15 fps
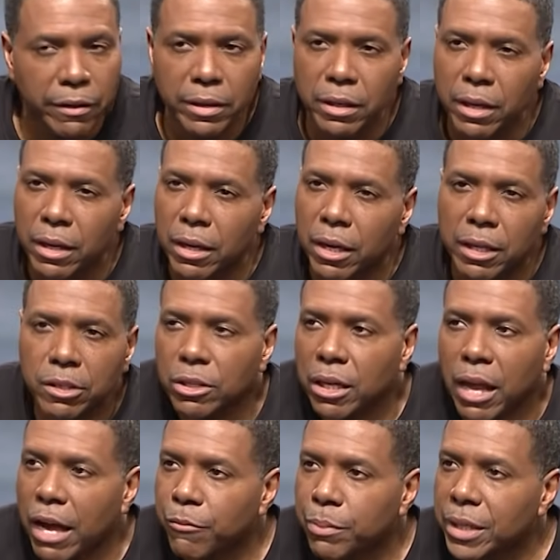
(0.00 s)
And your
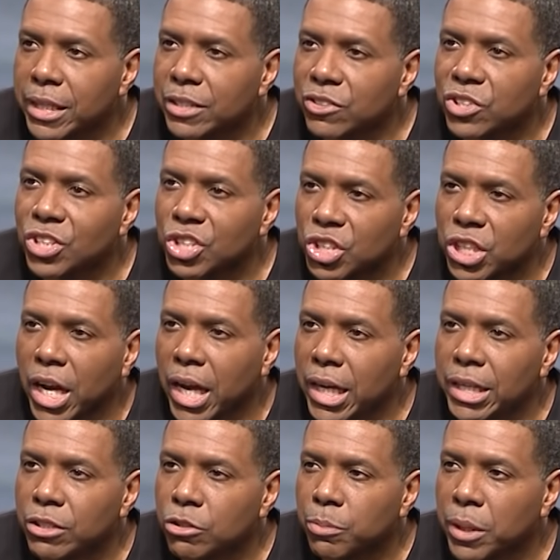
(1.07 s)
life begins to
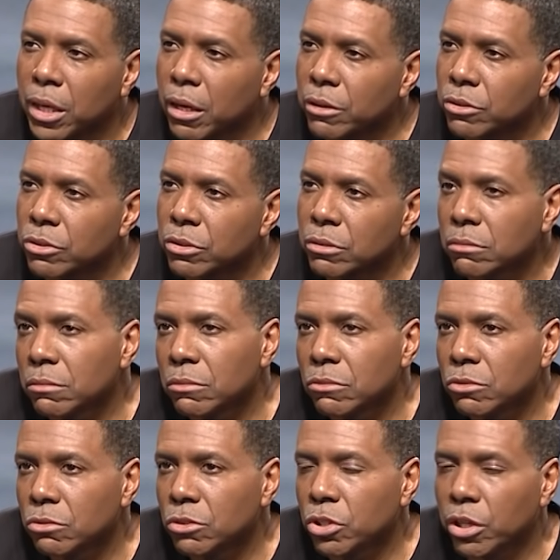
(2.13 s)
change because
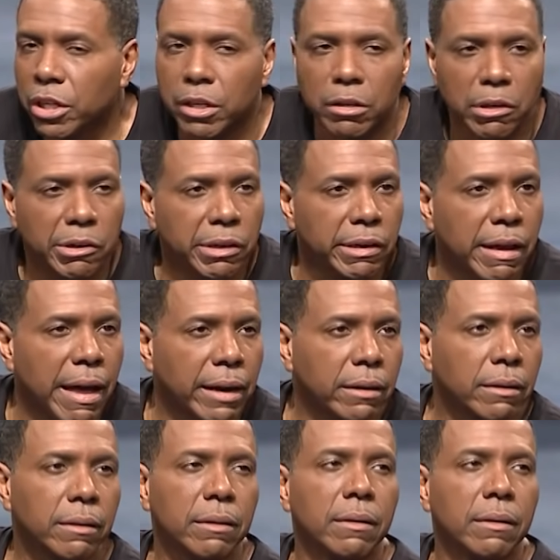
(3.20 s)
you're here learning how to